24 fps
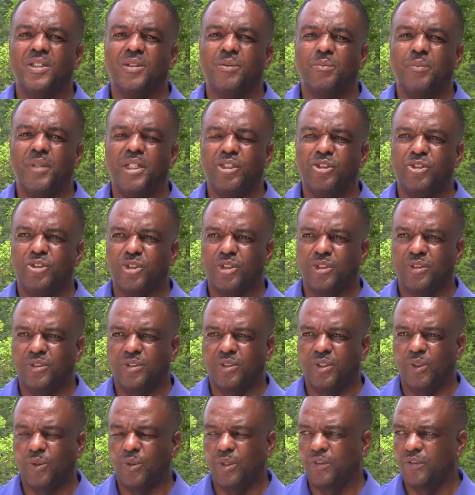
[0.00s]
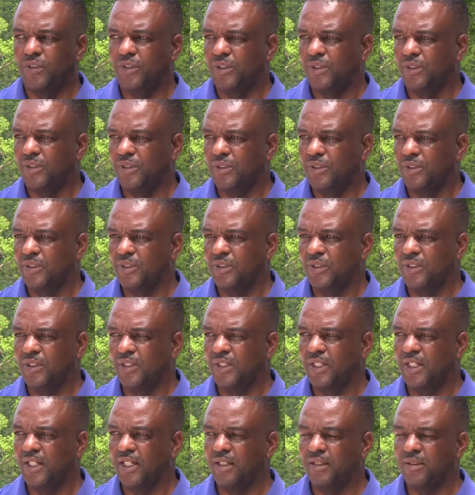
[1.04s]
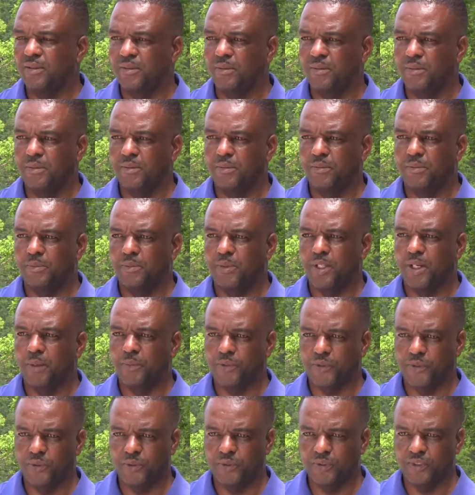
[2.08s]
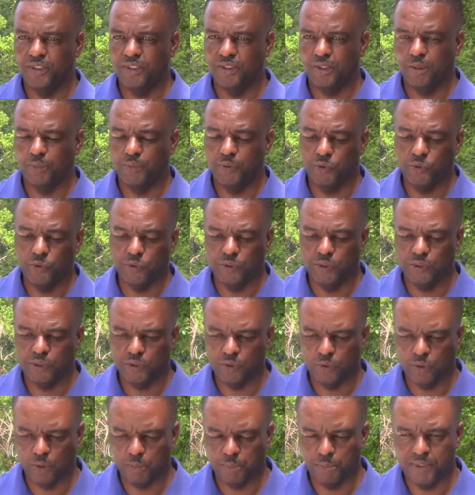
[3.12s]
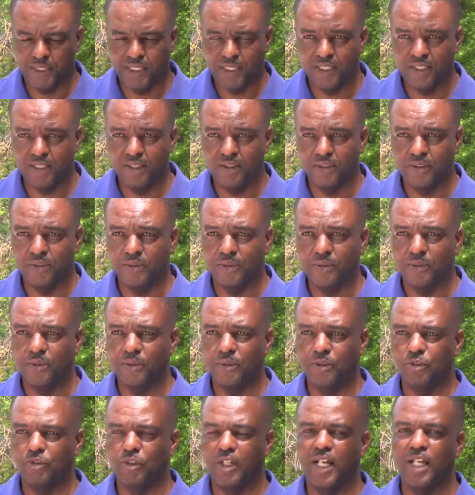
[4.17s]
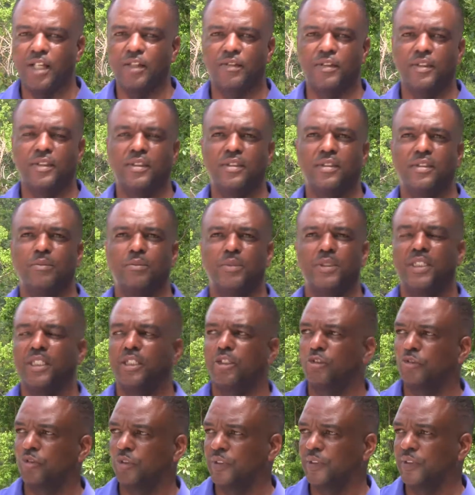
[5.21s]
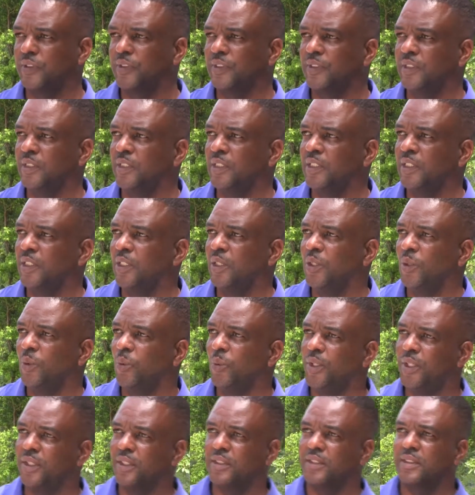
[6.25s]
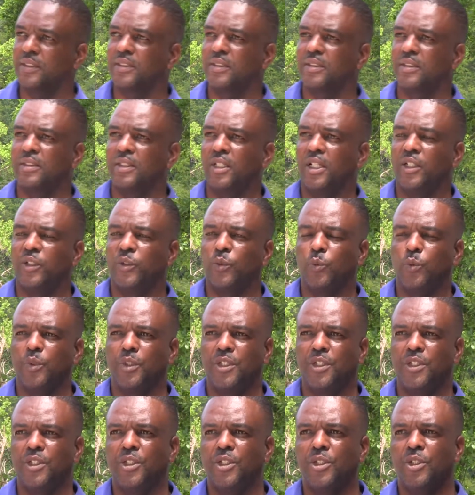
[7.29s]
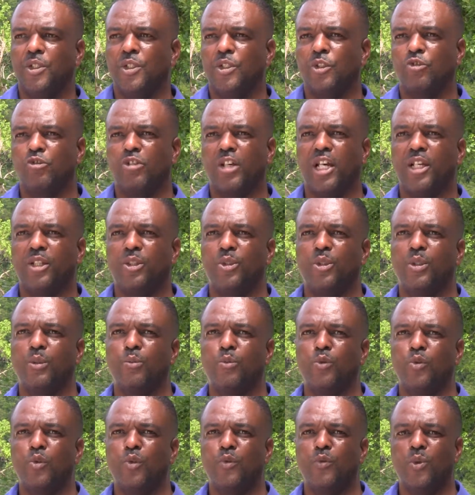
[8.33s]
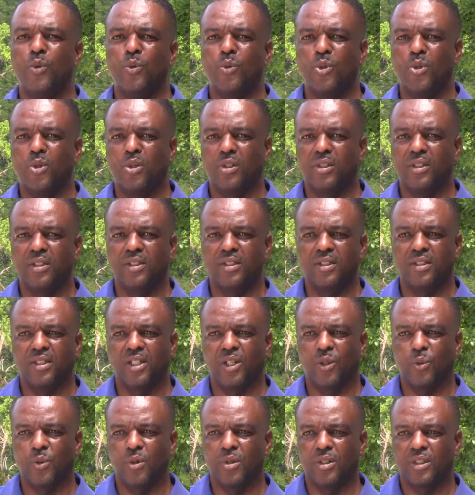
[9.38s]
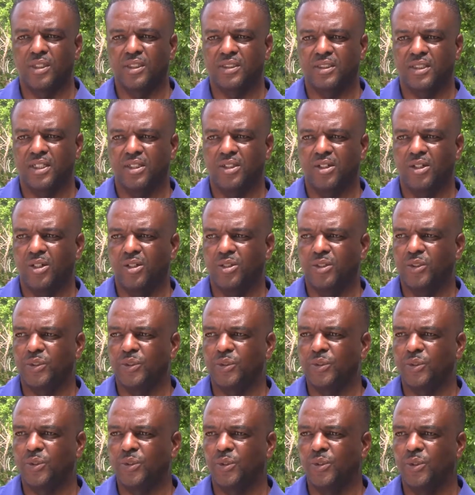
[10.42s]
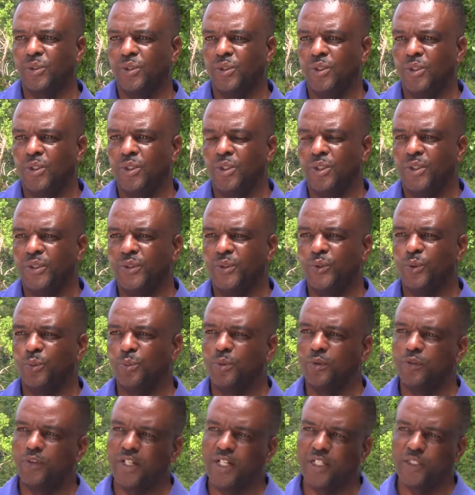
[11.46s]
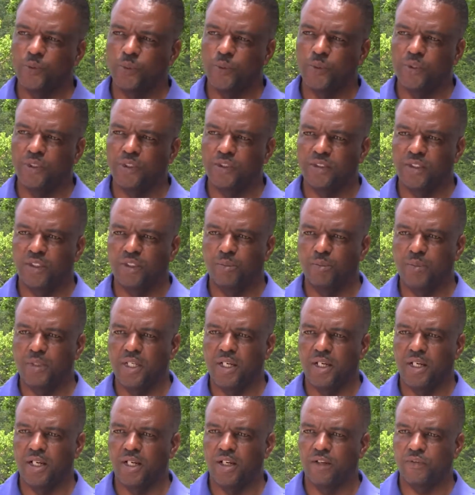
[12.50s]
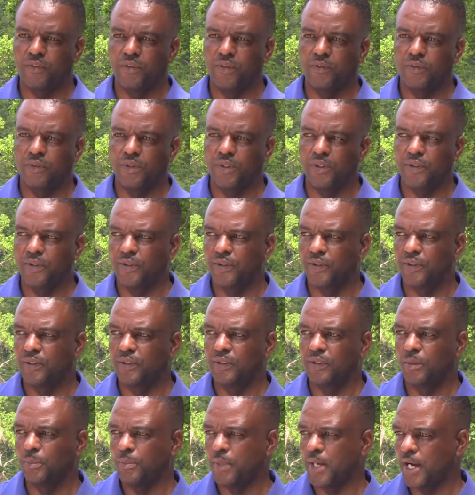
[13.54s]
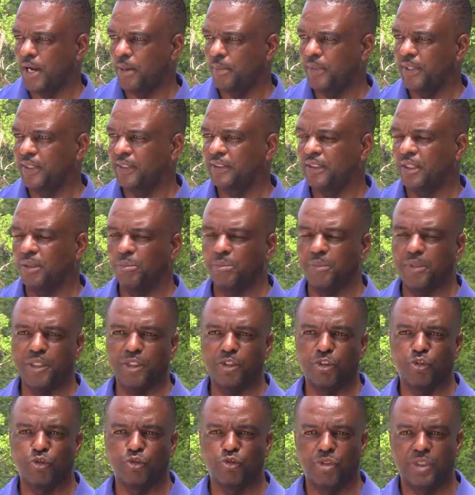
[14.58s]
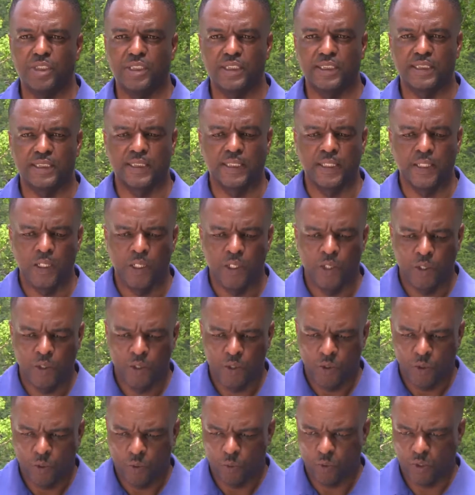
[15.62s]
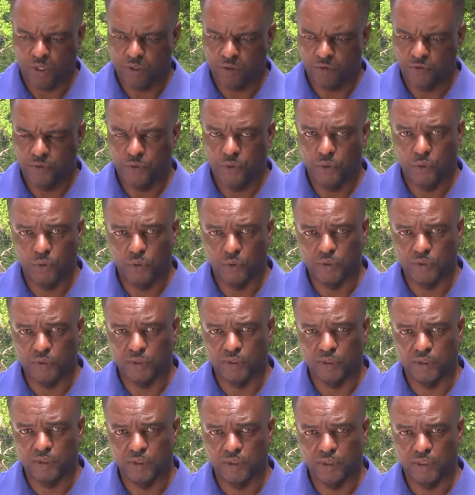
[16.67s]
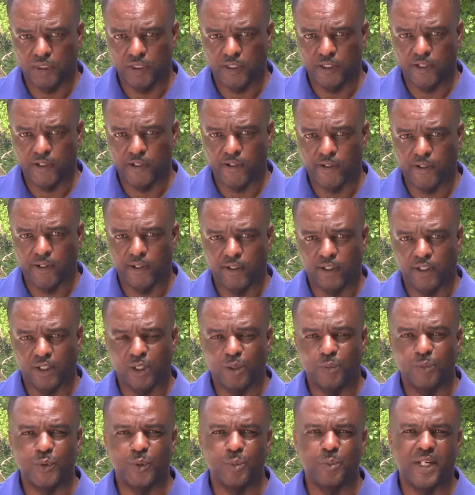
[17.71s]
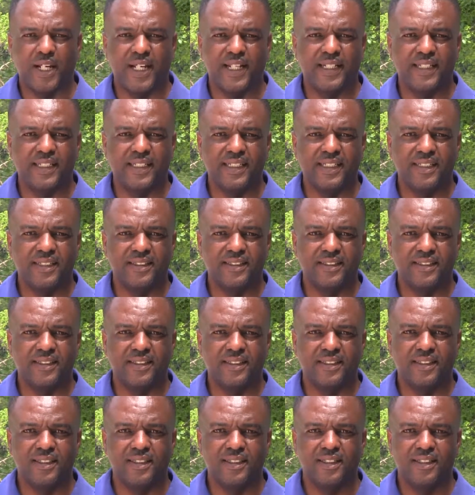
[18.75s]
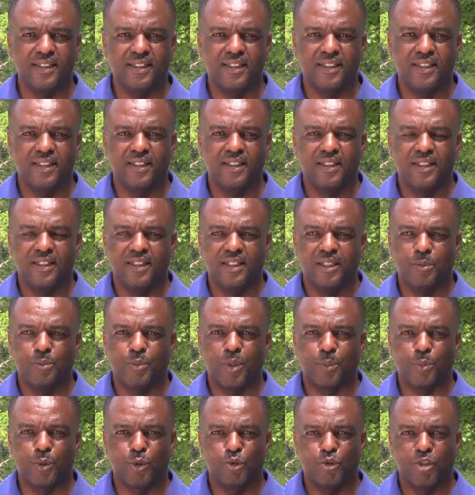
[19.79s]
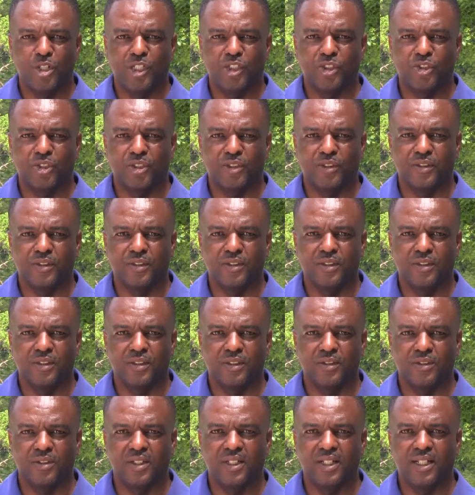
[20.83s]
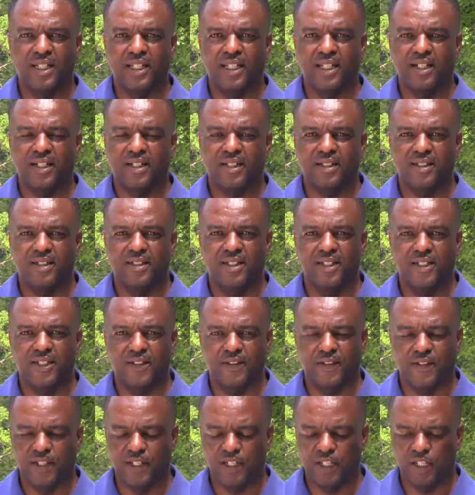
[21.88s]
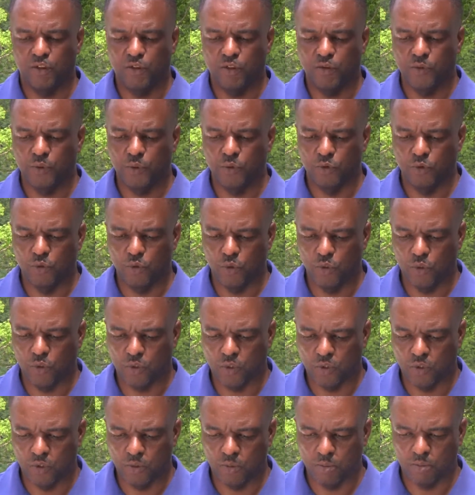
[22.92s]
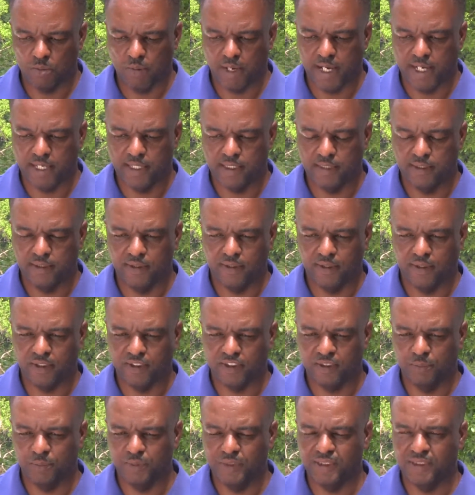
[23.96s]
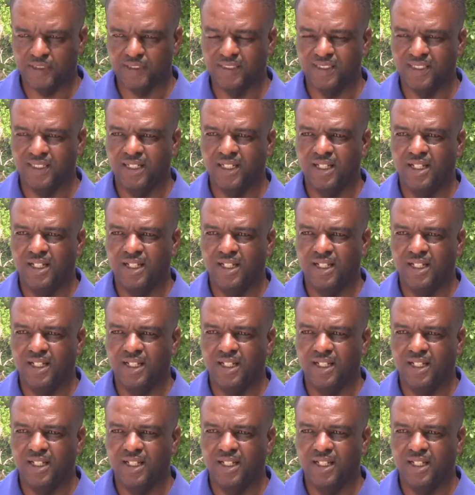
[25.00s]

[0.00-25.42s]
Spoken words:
mention, however, and perhaps use this opportunity to appeal to drivers and pedestrians with us as we try to improve the road networks and also supervise works on behalf of other departments and ministries. One of those come to mind is the preparation to link the area of the road by the Osborne